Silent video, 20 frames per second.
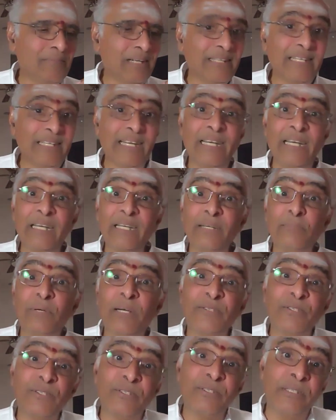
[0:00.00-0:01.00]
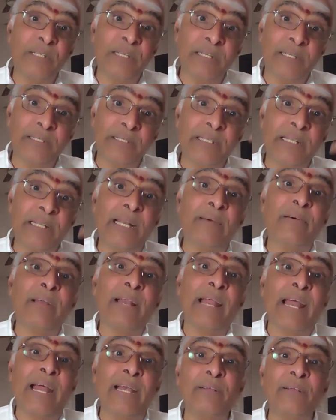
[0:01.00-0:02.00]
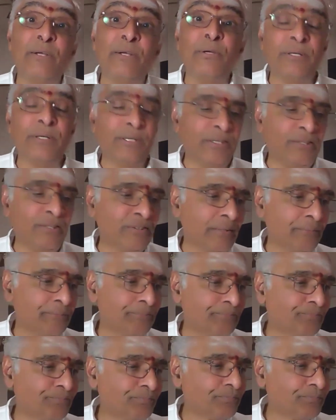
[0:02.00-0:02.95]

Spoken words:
Because they never had a reason.